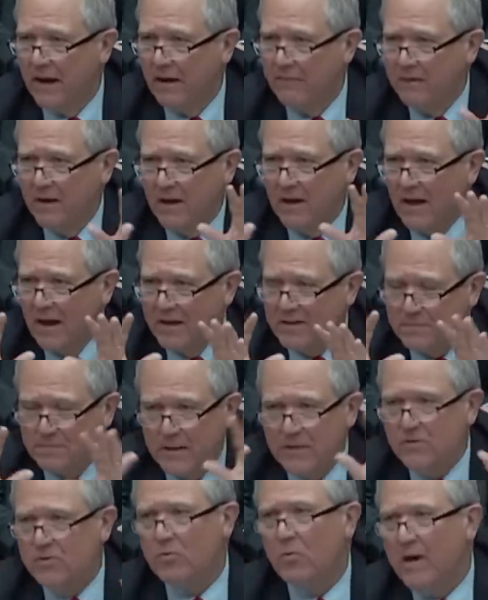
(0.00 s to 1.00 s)
I've, I
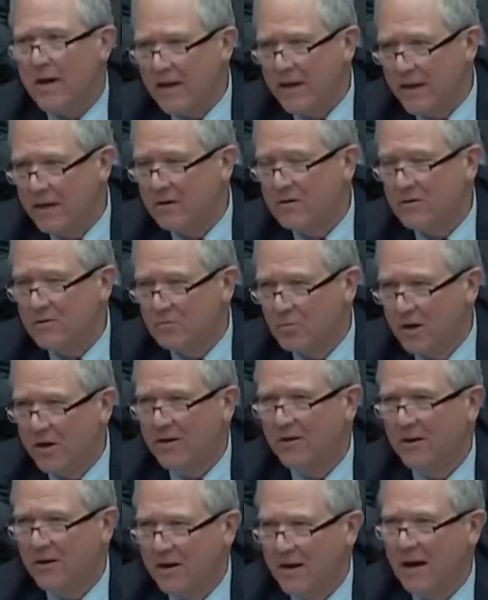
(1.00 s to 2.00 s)
spent 20 years
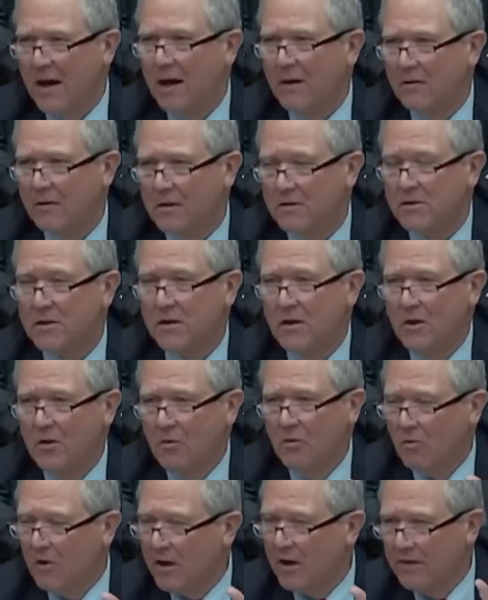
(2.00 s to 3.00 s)
working on Congress,
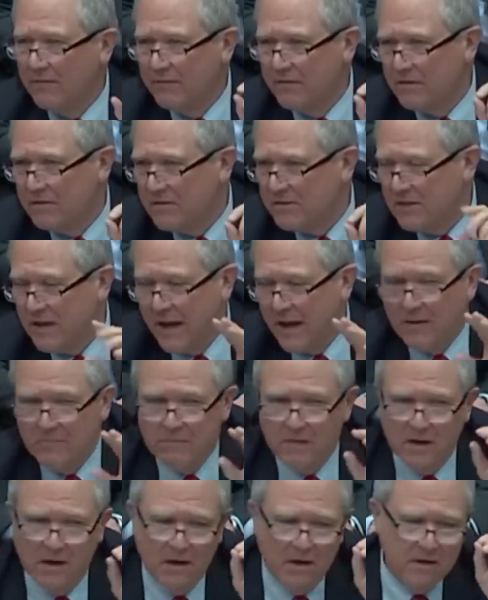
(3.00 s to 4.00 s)
working for
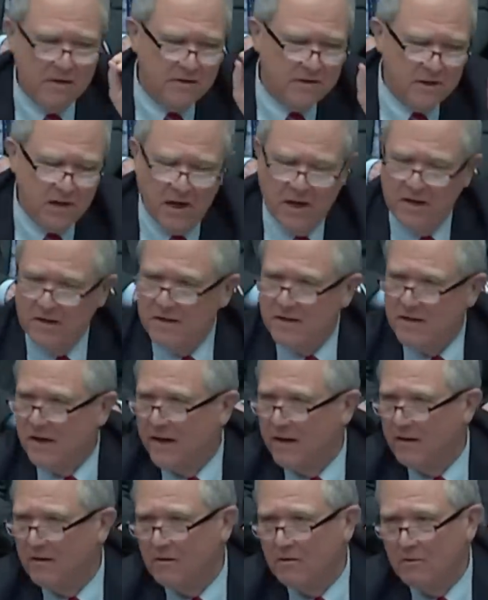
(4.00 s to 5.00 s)
Sam Nunn, John
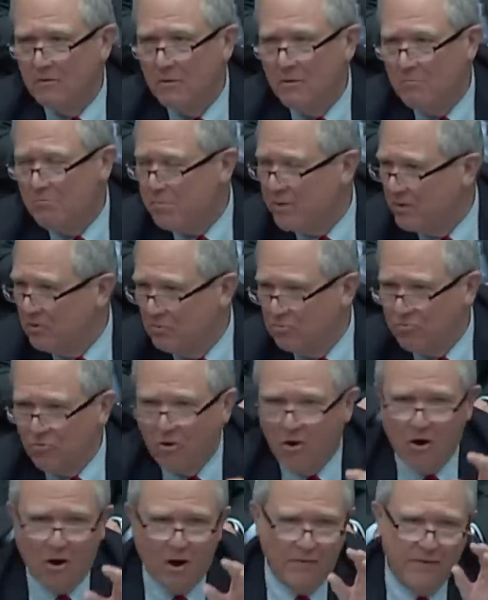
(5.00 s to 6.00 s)
Dingell, Bill
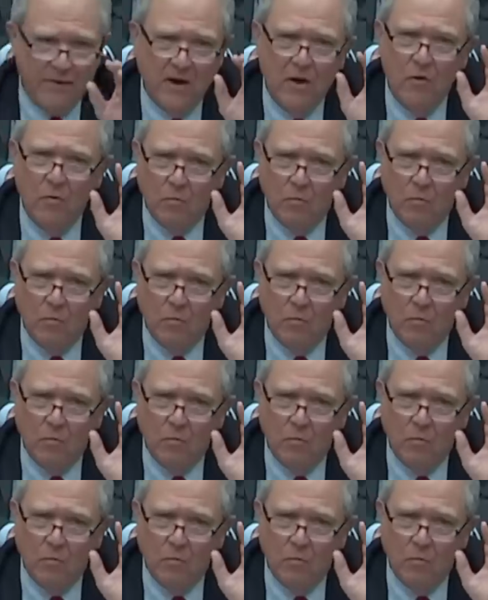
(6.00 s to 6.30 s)
Roth.